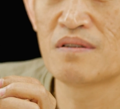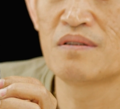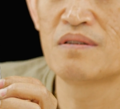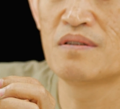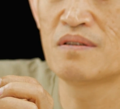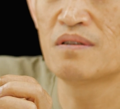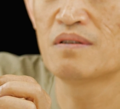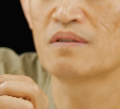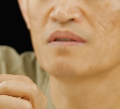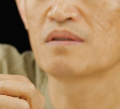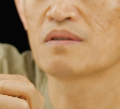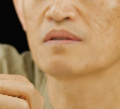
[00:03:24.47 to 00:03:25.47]

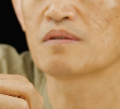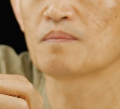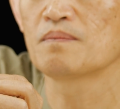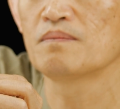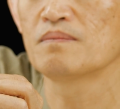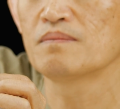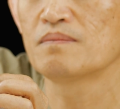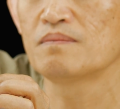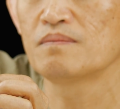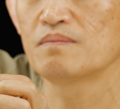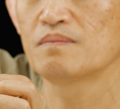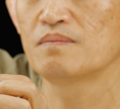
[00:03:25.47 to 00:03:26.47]

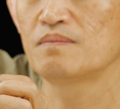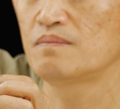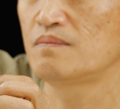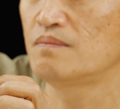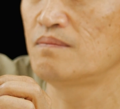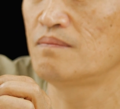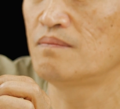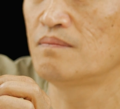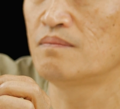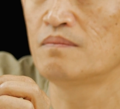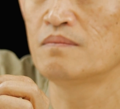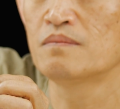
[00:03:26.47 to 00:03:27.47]

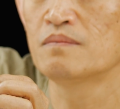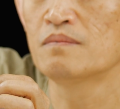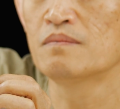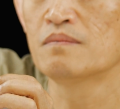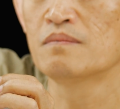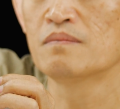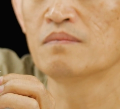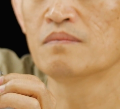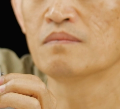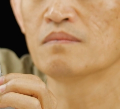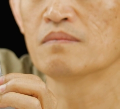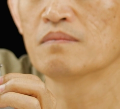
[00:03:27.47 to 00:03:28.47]

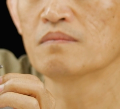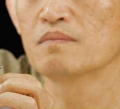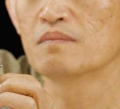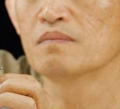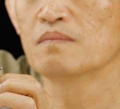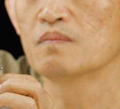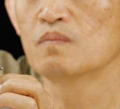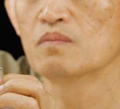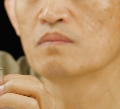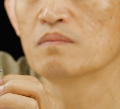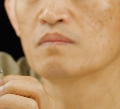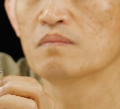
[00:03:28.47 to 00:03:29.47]

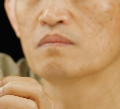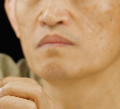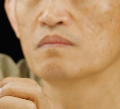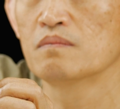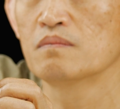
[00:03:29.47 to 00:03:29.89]
(no one is talking)